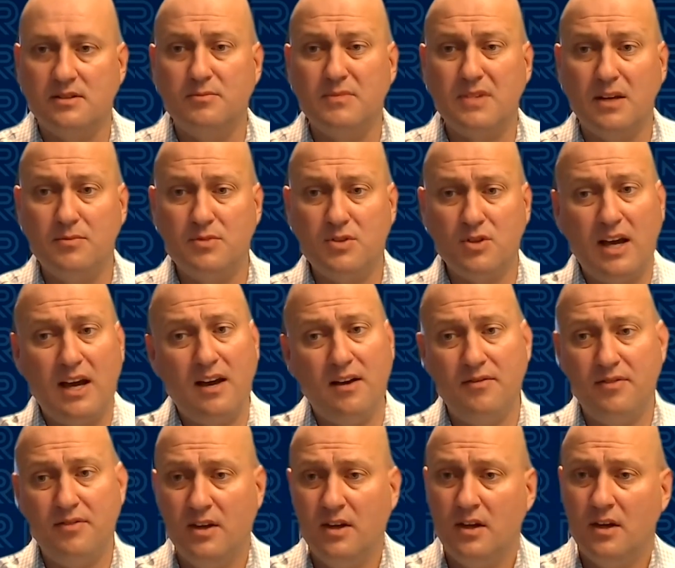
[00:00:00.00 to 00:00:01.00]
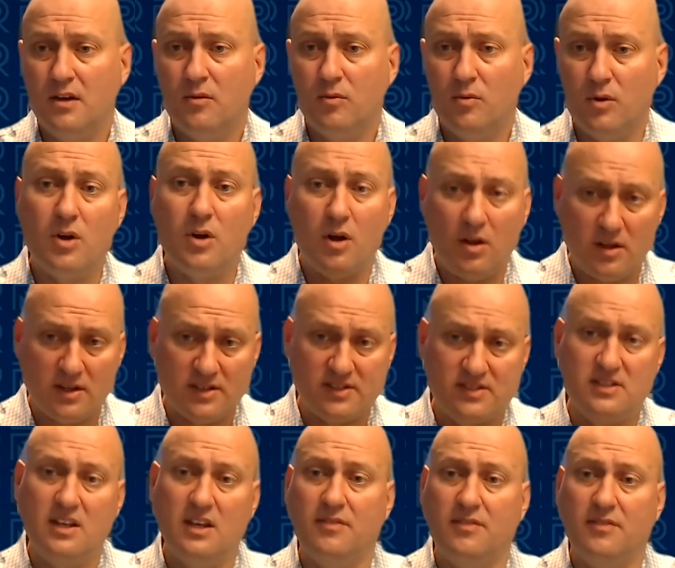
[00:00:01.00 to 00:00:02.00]
Sometimes you call a
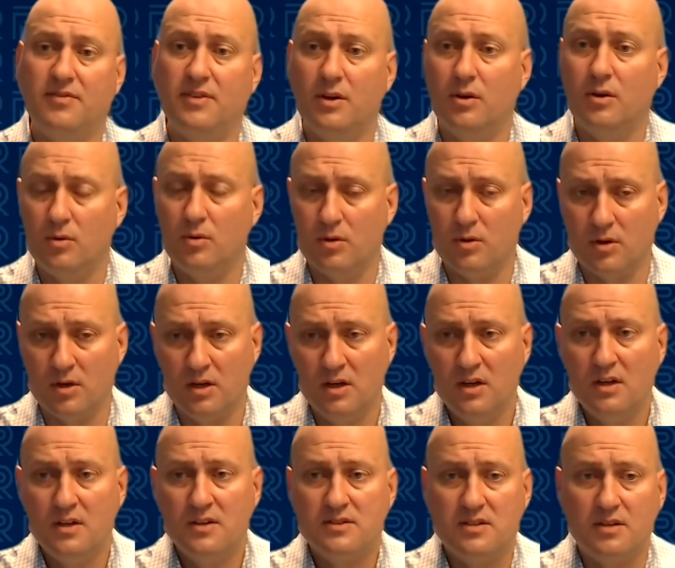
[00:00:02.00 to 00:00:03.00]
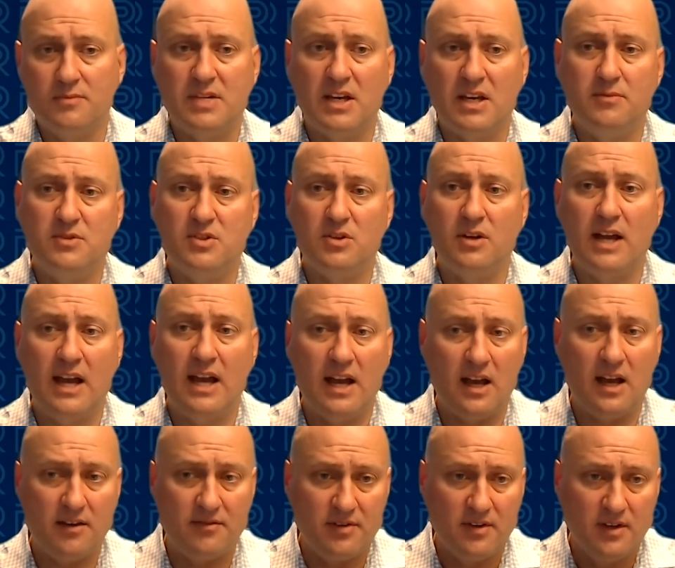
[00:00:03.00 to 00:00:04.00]
CFO, or sometimes you'll
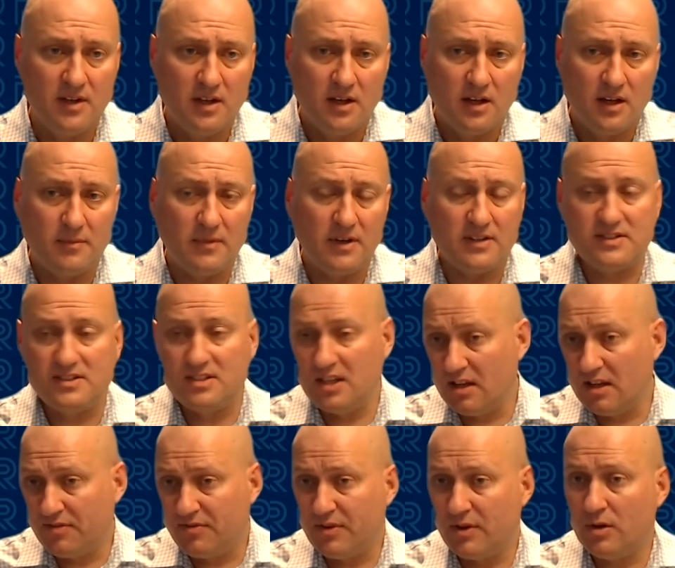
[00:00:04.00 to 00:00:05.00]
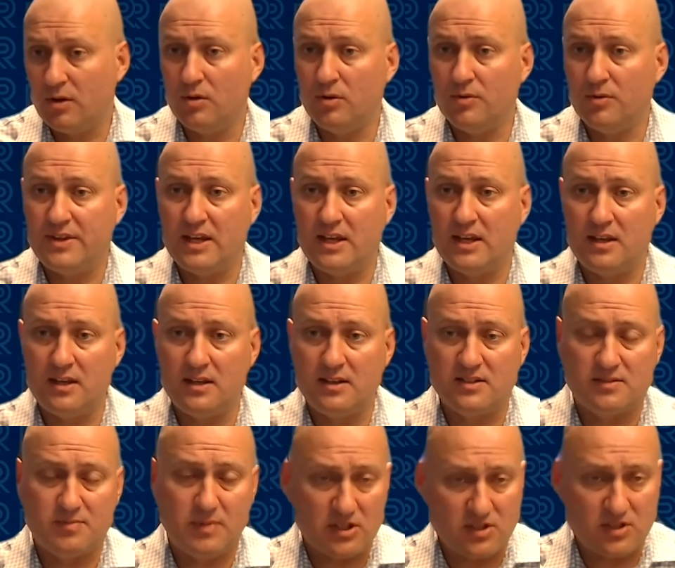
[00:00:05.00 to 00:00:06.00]
have a CFO that is
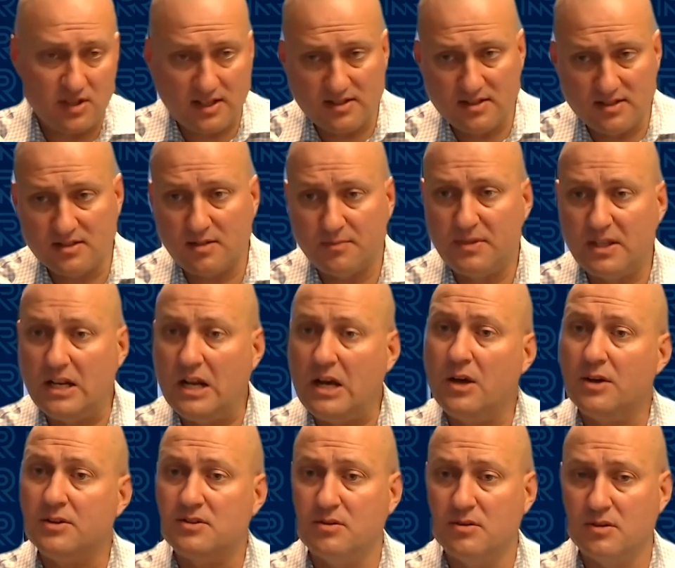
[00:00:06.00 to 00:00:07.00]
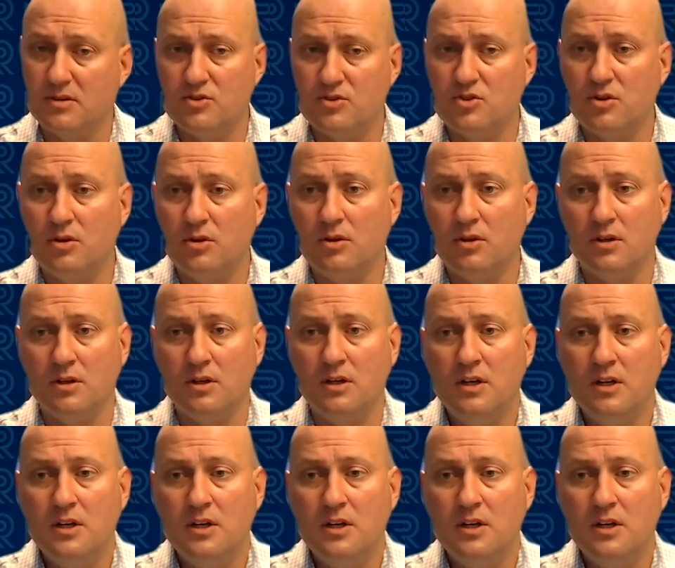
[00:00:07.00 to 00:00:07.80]
specialized in something else, or a controller.